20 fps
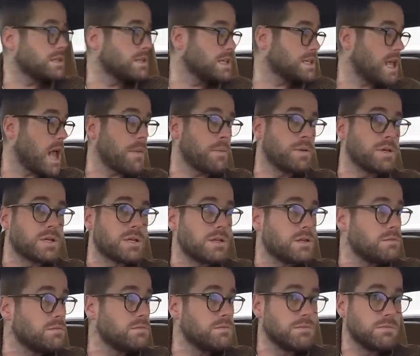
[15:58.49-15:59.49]
this happens to
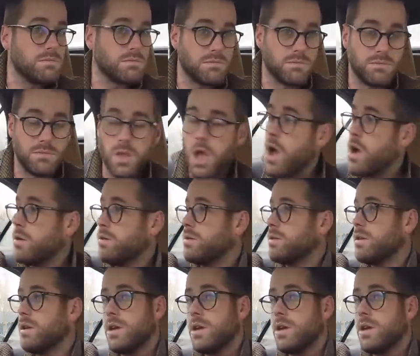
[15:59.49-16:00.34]
them? No.